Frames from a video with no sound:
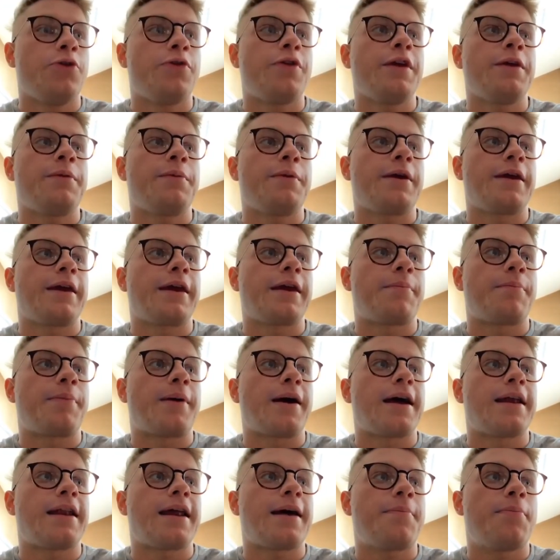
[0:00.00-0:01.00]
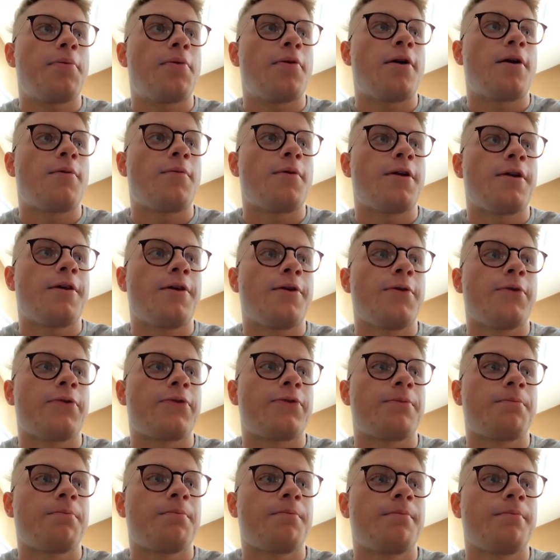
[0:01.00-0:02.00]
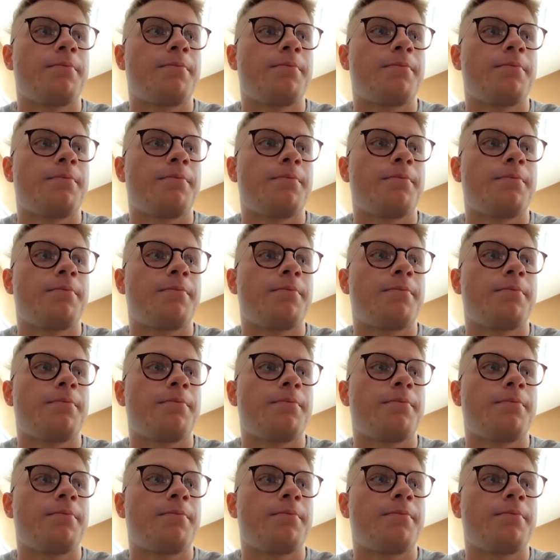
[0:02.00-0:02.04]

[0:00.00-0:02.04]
You think we can get pineapple on one of those?